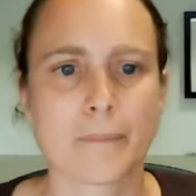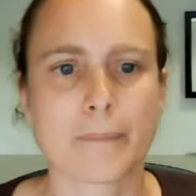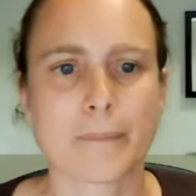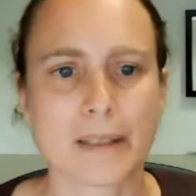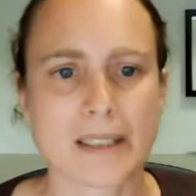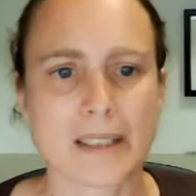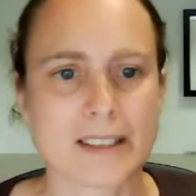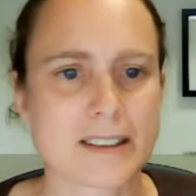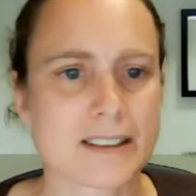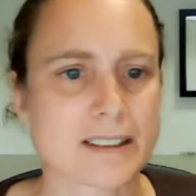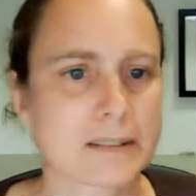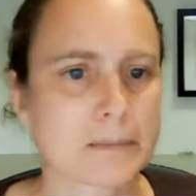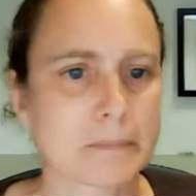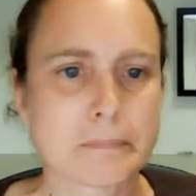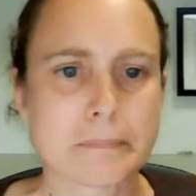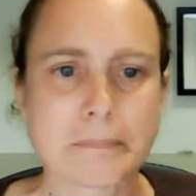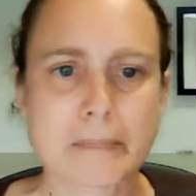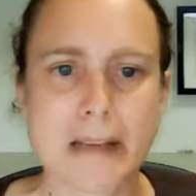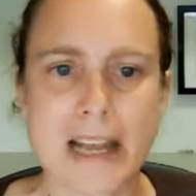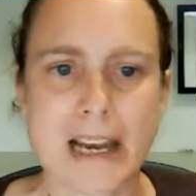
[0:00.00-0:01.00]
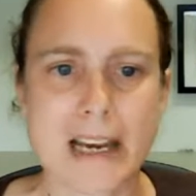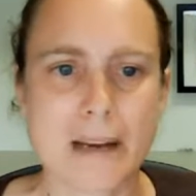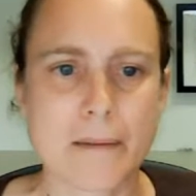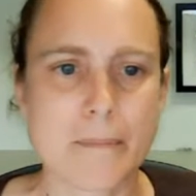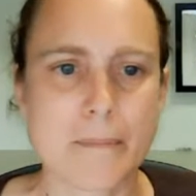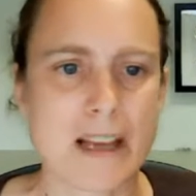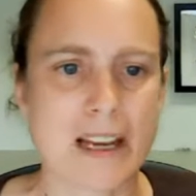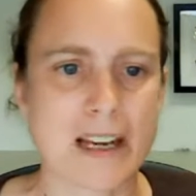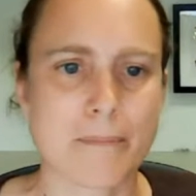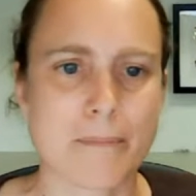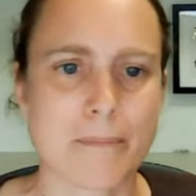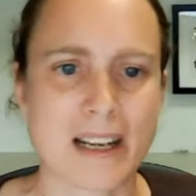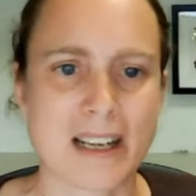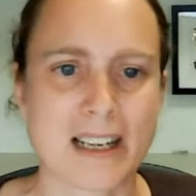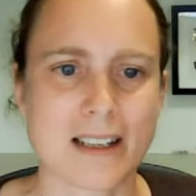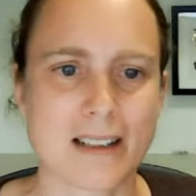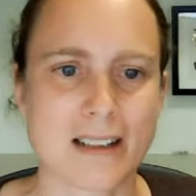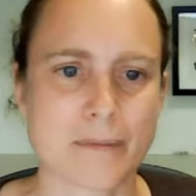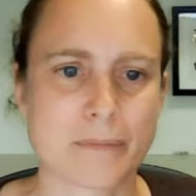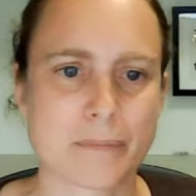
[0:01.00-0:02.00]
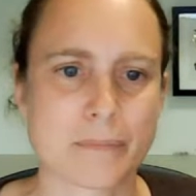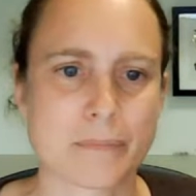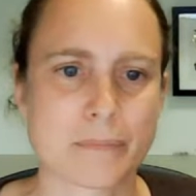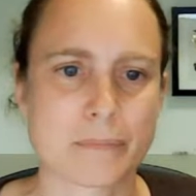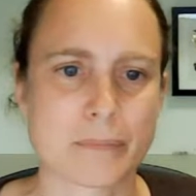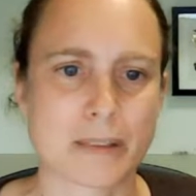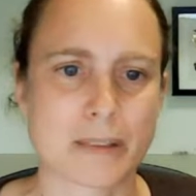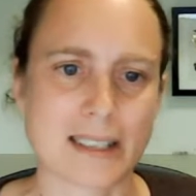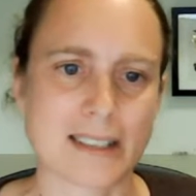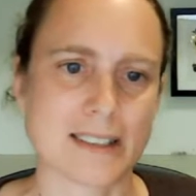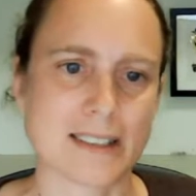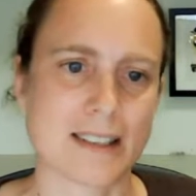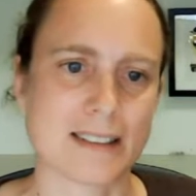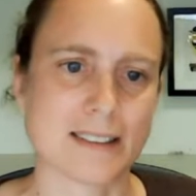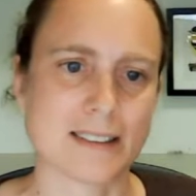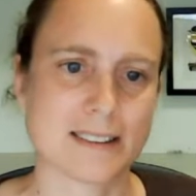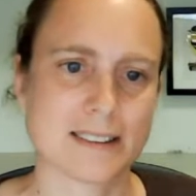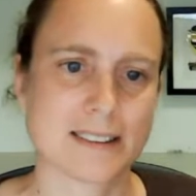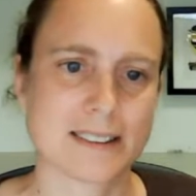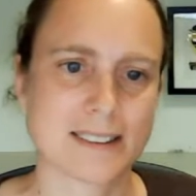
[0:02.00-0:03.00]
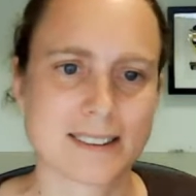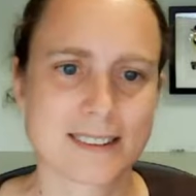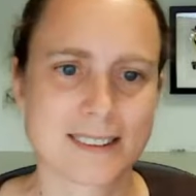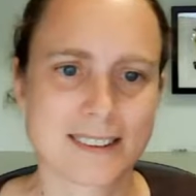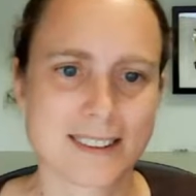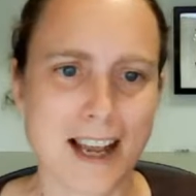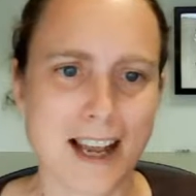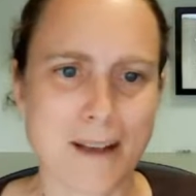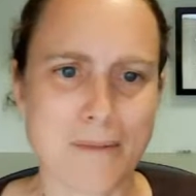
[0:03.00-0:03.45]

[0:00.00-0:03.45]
But just many, many, many playtests.